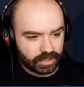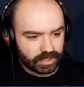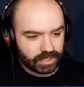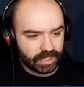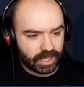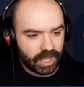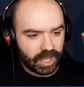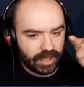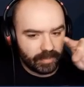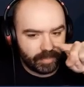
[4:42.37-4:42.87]

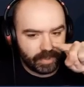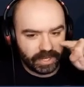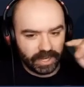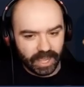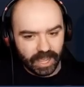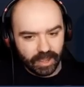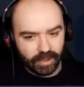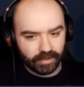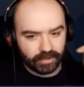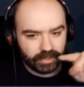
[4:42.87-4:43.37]
type it
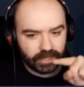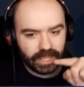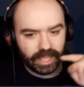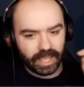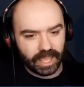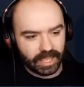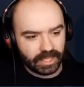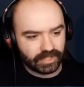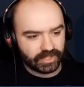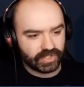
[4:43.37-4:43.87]
out and I
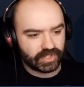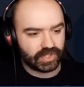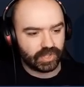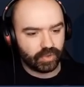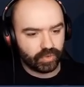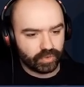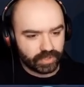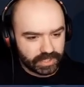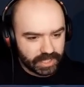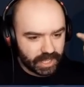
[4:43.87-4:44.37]
hate
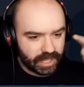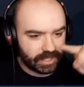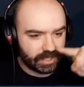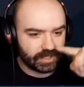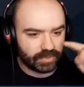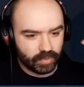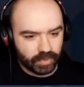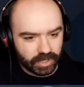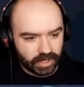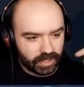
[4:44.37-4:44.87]
slow
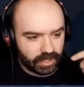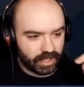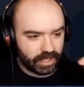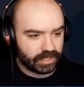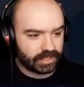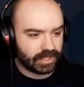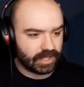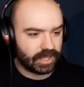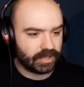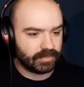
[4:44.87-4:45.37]
text when it
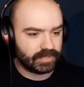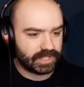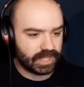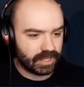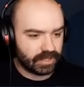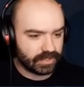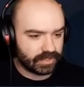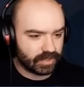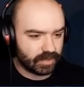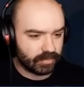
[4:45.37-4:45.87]
like types out.